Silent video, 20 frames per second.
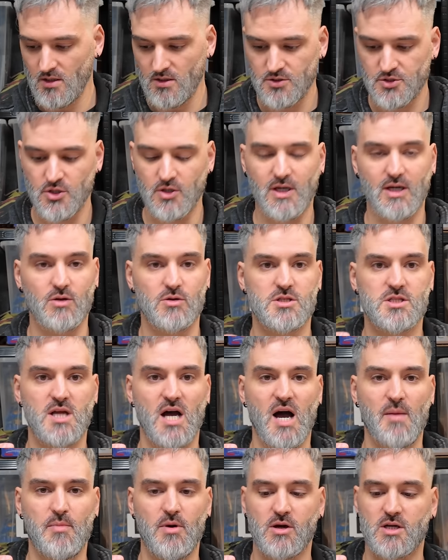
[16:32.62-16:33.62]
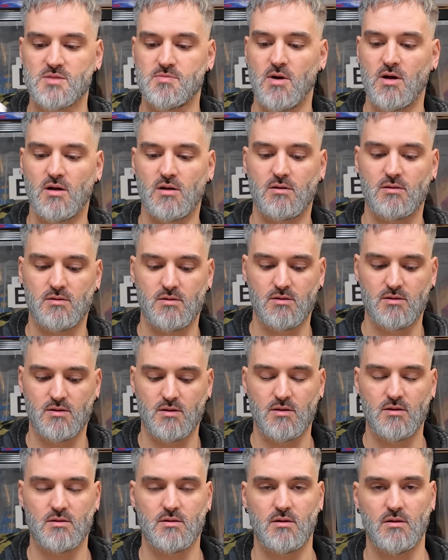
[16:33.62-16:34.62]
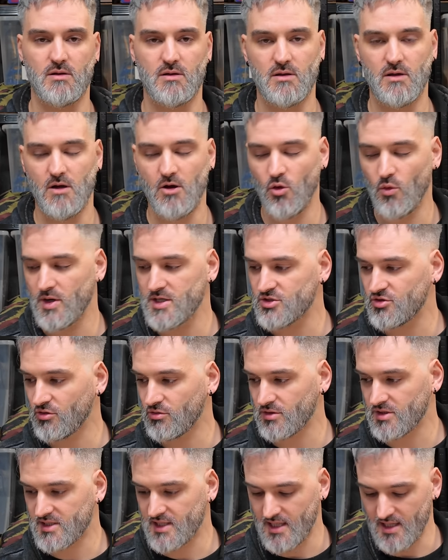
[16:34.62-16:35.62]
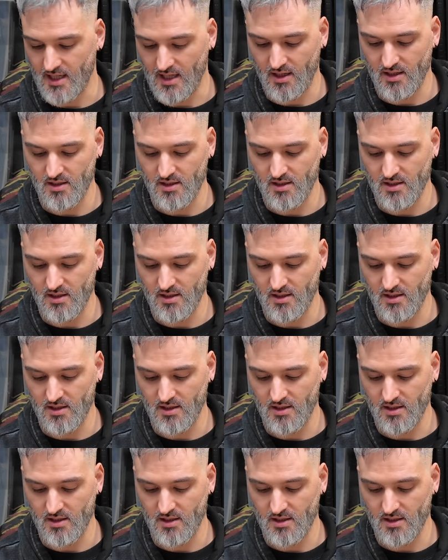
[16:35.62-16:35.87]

Two little Starbucks mugs. I always struggle to say that.